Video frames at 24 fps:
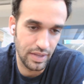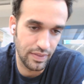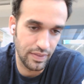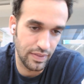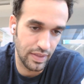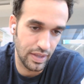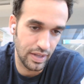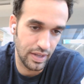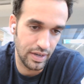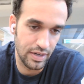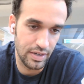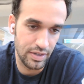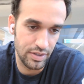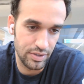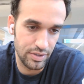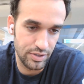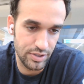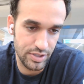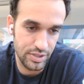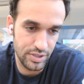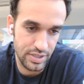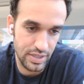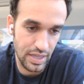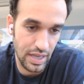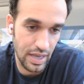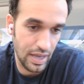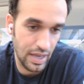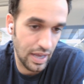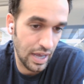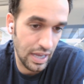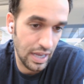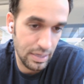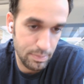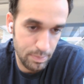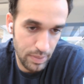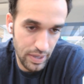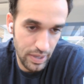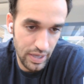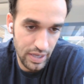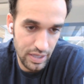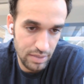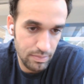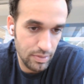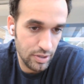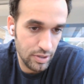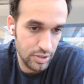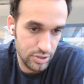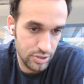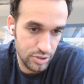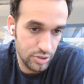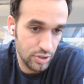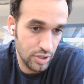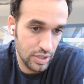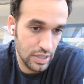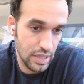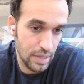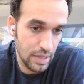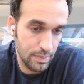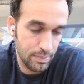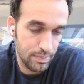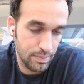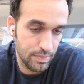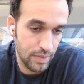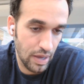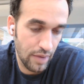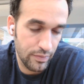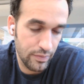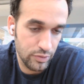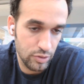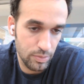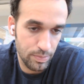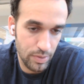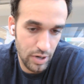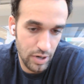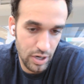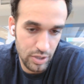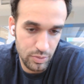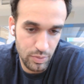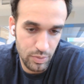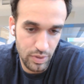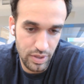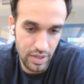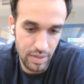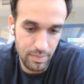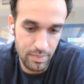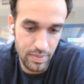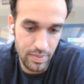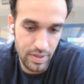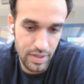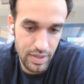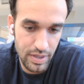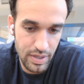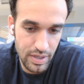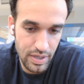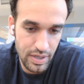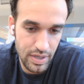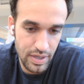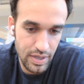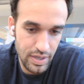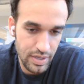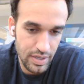and then you just add pain because you end up having to part with them.